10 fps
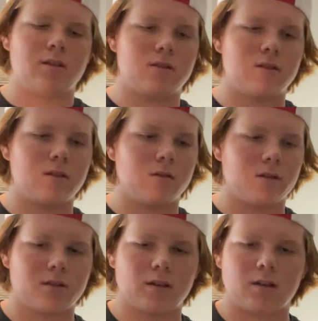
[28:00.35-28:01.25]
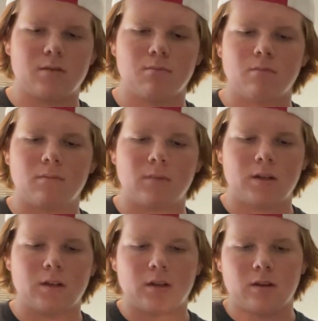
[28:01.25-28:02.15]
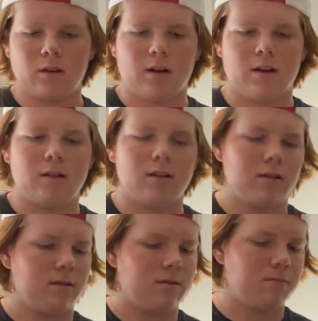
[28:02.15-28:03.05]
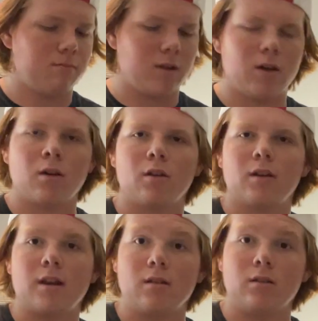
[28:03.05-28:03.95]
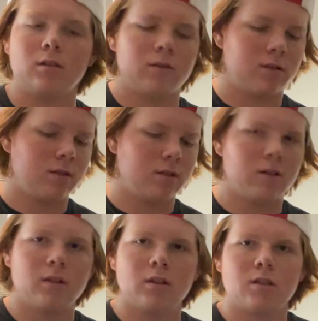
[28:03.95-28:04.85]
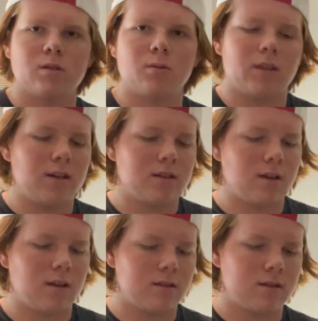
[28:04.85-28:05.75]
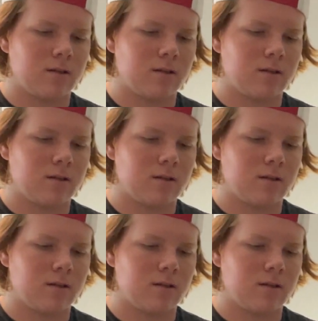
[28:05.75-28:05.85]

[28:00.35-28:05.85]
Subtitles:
it still looks like it's not been hurt at all. So what this is